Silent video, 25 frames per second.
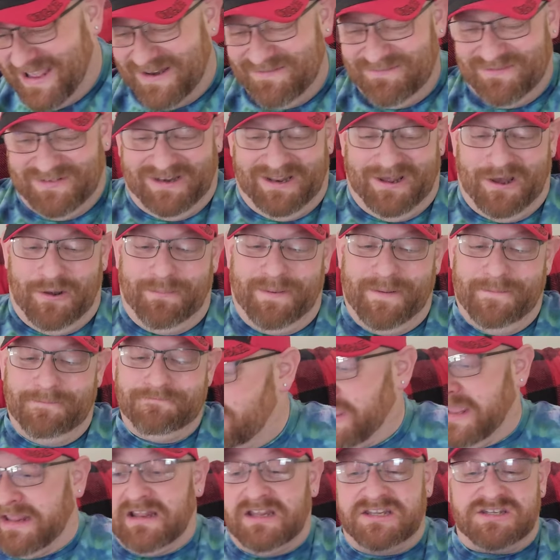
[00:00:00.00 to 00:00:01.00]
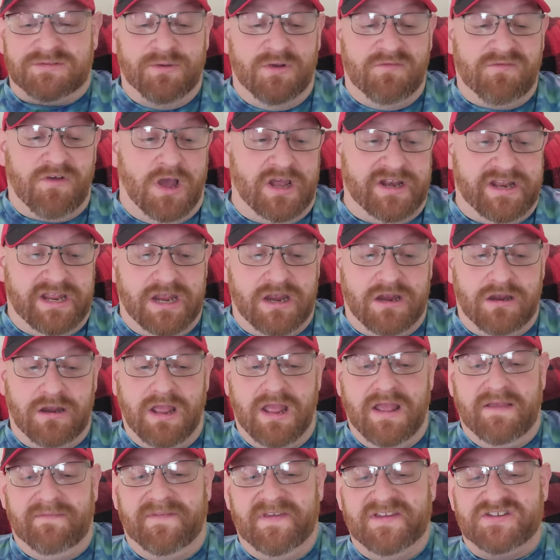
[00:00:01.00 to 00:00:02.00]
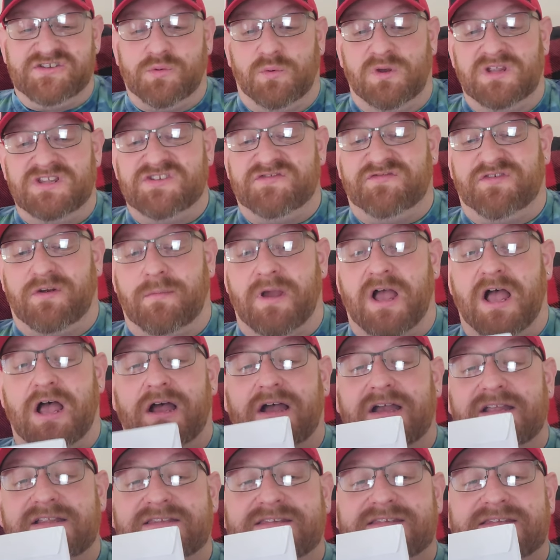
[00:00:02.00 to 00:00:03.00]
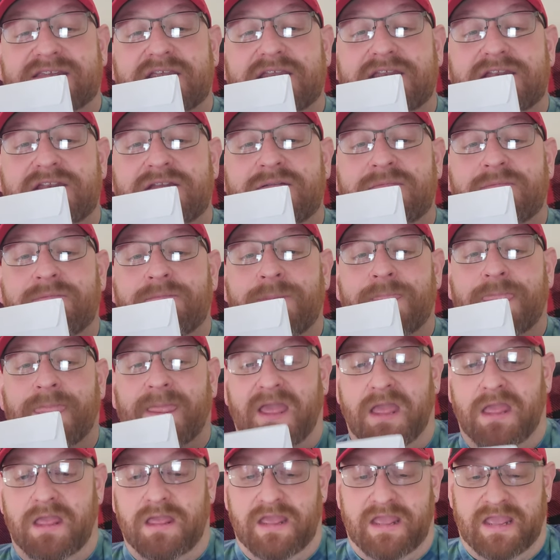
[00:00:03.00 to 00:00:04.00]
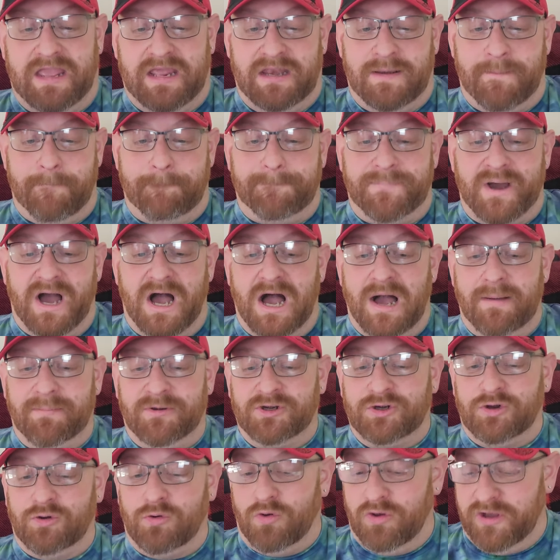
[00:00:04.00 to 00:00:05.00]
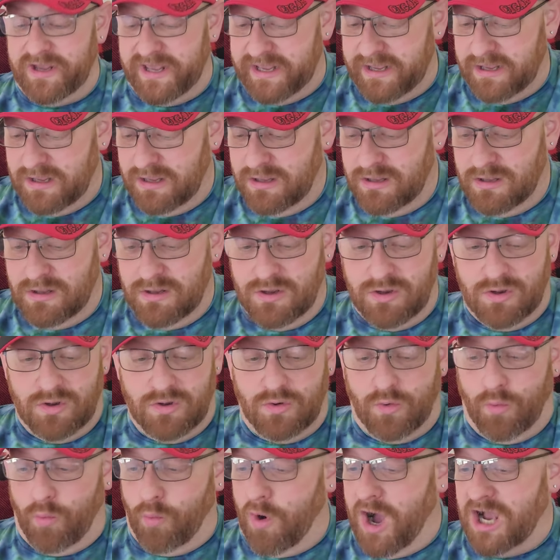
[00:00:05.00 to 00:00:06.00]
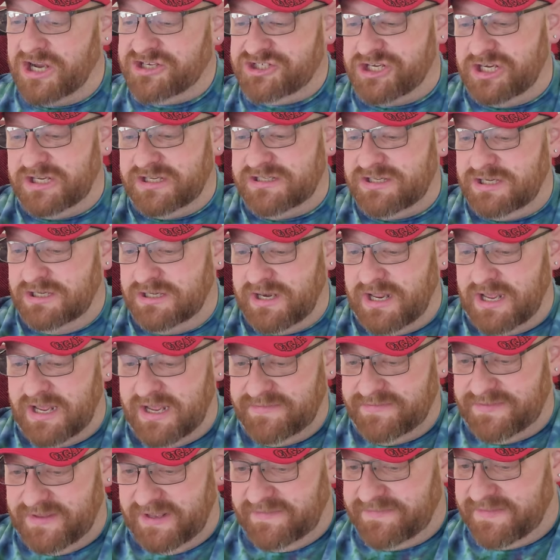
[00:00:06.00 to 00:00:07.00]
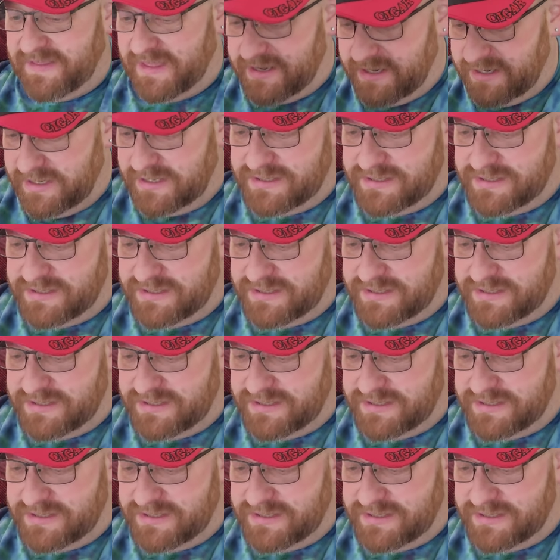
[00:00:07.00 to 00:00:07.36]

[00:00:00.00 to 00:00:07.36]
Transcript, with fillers: the envelope. Okay, let's move on here. This one's from Hudson in Pomeroy, Washington, I think that